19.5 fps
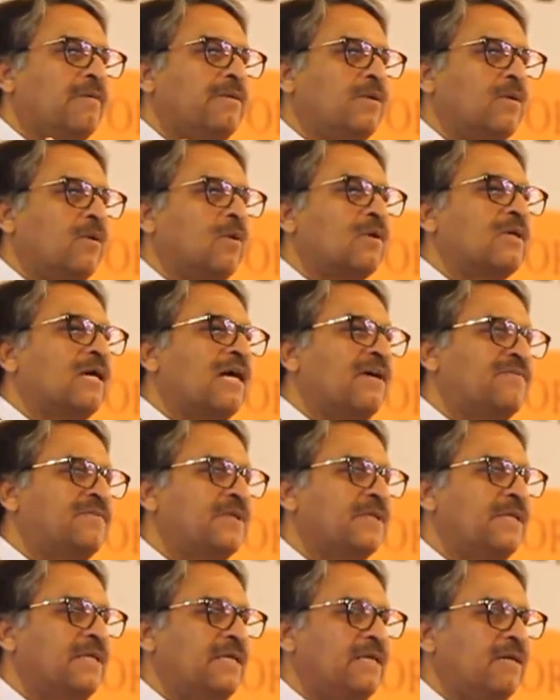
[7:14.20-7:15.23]
you look
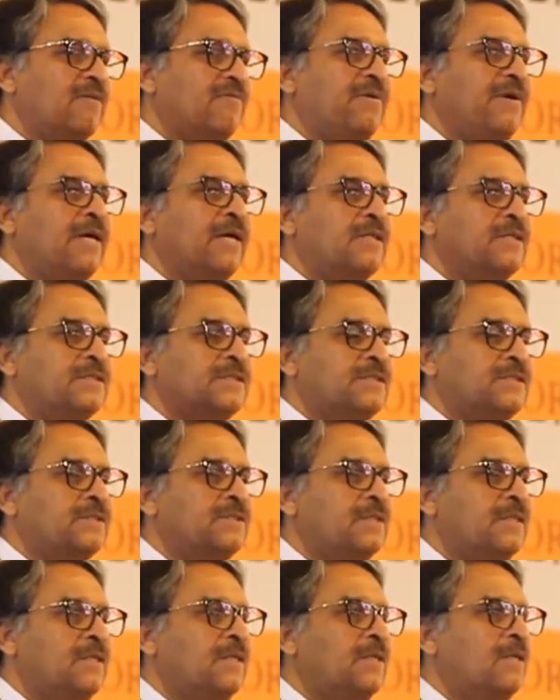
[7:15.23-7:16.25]
after the
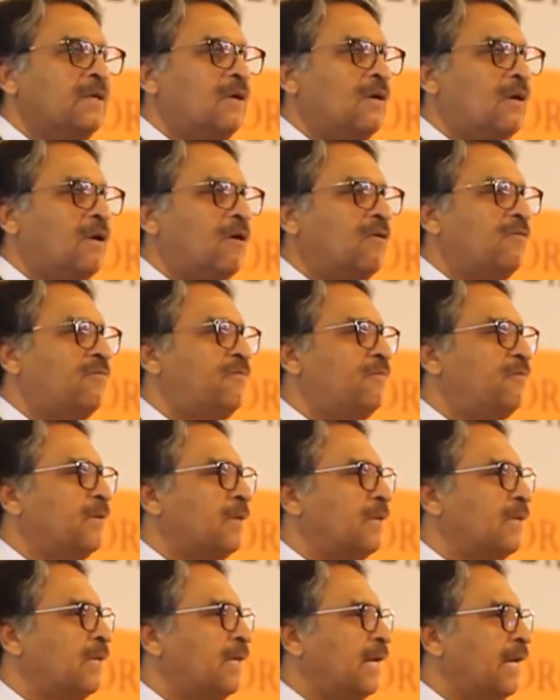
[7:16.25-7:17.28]
affairs of
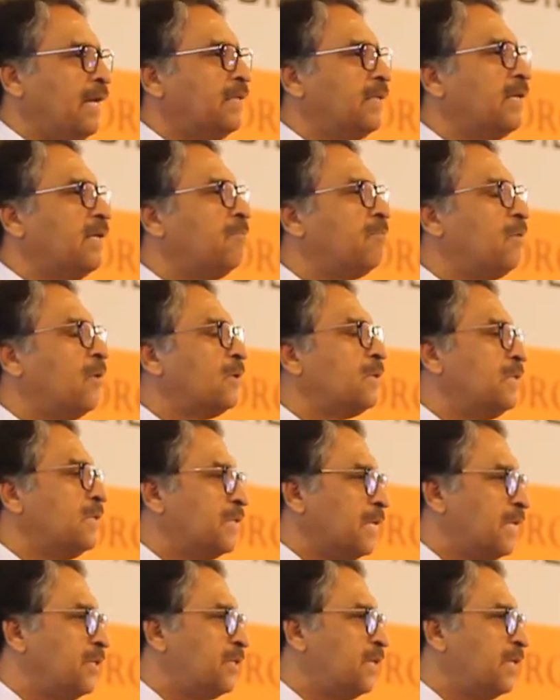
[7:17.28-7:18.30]
another
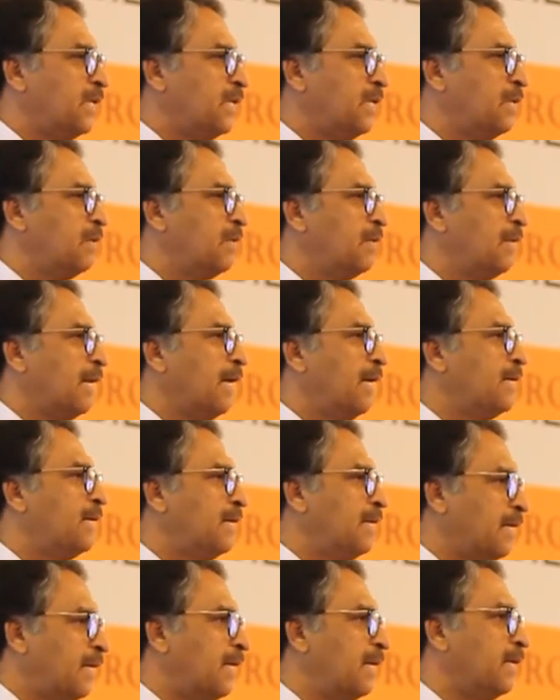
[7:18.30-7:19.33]
important country like
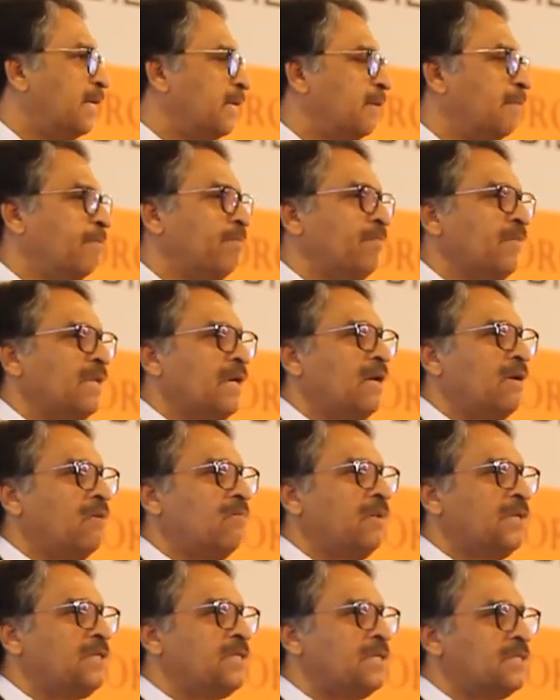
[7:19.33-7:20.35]
Iran,
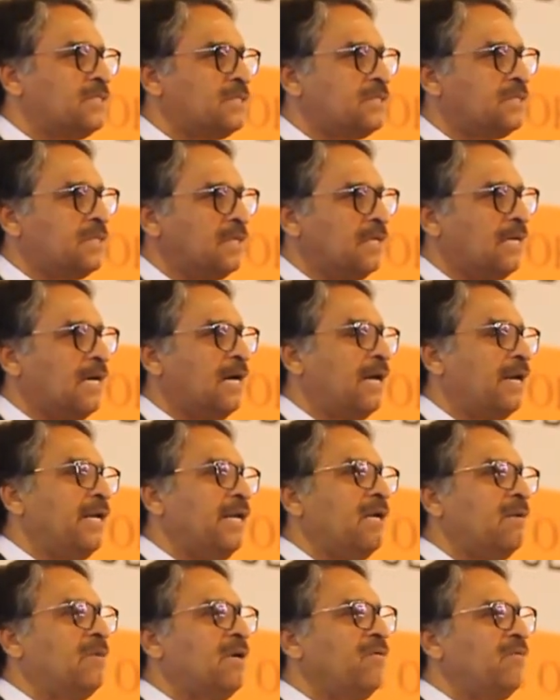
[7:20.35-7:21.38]
which is our
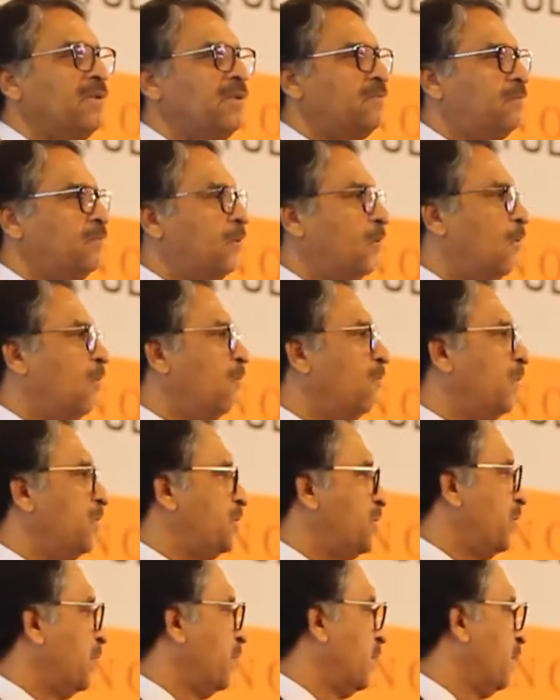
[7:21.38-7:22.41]
neighbor with whom we
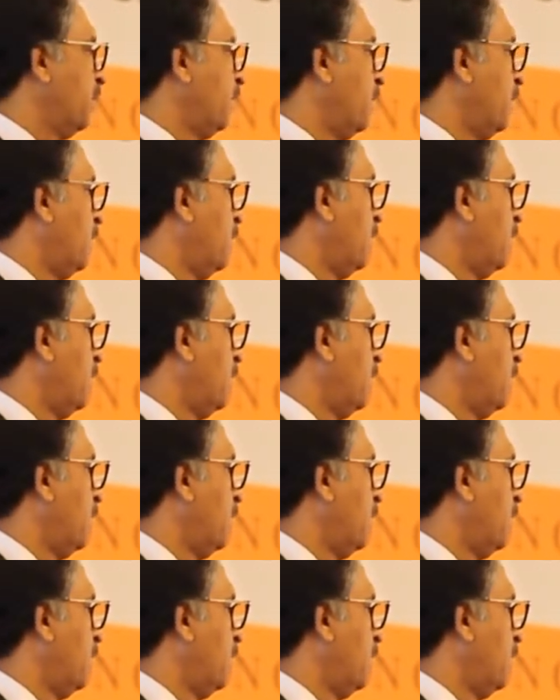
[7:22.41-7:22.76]
share